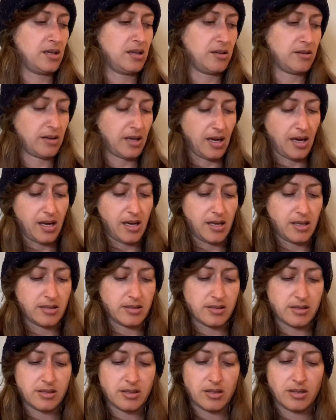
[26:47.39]
Okay,
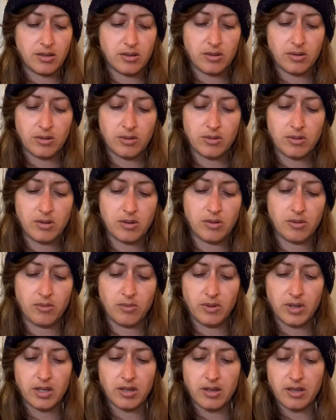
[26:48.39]
so
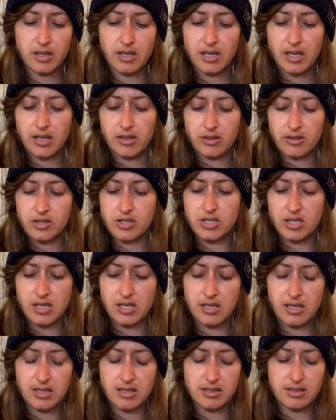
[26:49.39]
what are the
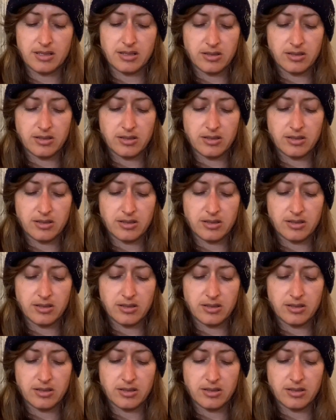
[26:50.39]
energies?